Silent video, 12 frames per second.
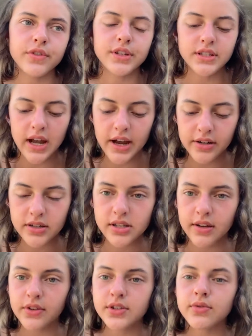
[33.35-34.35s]
really tired and
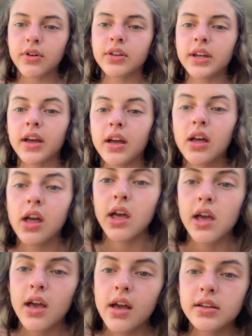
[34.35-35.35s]
stuff because we're all like
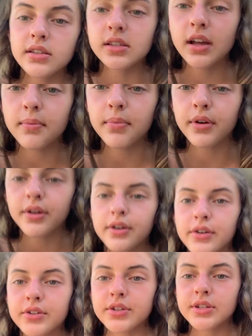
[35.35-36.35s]

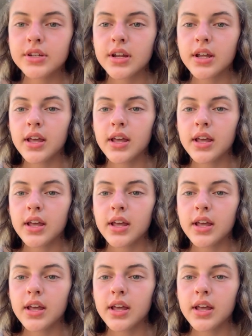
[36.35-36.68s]
sunburned,